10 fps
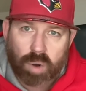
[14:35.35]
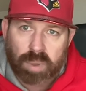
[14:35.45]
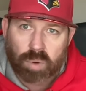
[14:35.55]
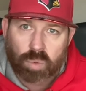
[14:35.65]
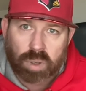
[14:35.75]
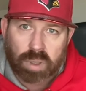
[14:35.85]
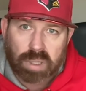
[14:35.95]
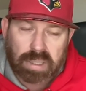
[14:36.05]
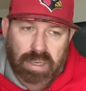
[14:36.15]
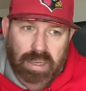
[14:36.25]
I'm going to
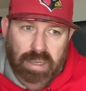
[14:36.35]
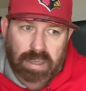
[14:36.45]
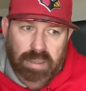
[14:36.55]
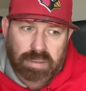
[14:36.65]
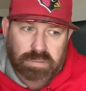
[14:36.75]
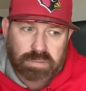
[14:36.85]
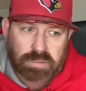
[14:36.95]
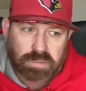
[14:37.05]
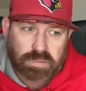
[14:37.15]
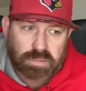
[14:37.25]
work uh,
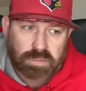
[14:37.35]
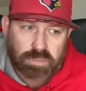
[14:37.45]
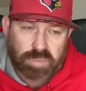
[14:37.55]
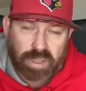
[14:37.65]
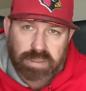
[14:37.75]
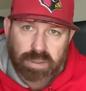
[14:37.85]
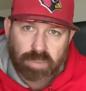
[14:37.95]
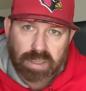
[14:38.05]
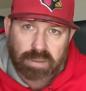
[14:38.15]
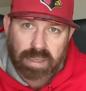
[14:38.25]
probably till
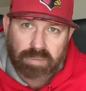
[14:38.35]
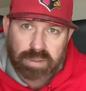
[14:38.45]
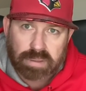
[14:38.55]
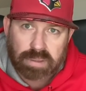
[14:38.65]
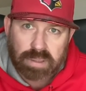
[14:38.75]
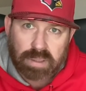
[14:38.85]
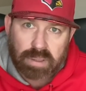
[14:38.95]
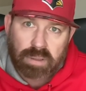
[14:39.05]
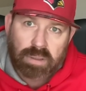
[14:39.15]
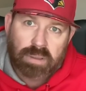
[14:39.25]
about 11.
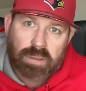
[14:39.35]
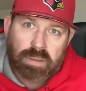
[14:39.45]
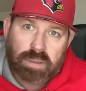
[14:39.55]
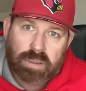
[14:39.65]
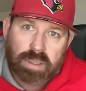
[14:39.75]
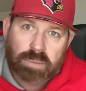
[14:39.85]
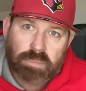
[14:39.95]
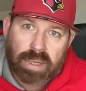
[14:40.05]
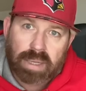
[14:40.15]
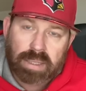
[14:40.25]
And then
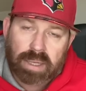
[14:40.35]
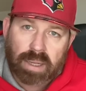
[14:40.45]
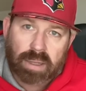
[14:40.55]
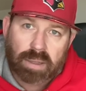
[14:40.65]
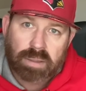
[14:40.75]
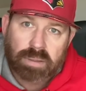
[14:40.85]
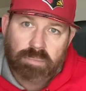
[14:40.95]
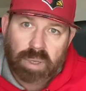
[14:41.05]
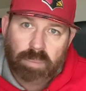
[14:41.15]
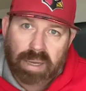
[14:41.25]
my uh,
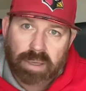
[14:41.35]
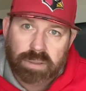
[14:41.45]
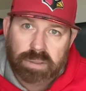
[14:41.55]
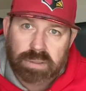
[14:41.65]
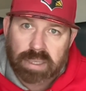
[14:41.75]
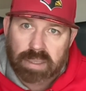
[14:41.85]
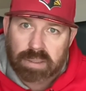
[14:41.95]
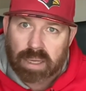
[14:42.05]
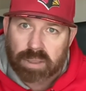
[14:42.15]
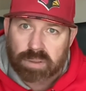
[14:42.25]
my manager said,
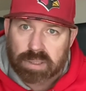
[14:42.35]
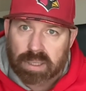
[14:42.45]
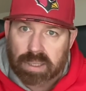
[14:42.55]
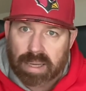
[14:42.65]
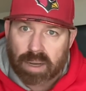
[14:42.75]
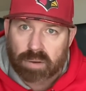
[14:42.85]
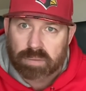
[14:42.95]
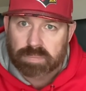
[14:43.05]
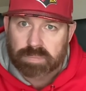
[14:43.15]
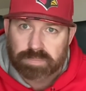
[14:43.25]
yeah, you can cut out.
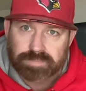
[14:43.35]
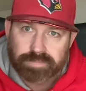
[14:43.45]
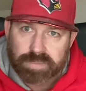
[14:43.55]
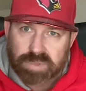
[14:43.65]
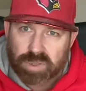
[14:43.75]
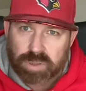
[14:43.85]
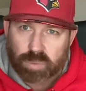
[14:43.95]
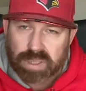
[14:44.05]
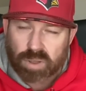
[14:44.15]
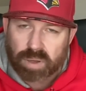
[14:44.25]
we
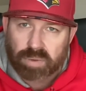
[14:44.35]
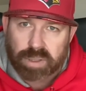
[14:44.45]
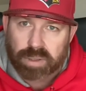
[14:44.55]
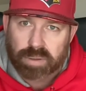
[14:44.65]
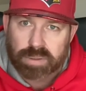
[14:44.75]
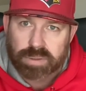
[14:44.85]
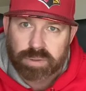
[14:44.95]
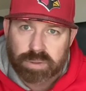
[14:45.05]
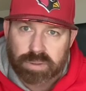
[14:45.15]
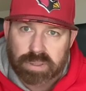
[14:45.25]
go every year. It's New
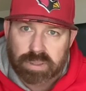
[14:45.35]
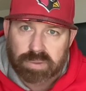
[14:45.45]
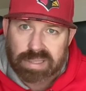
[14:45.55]
Year's Eve.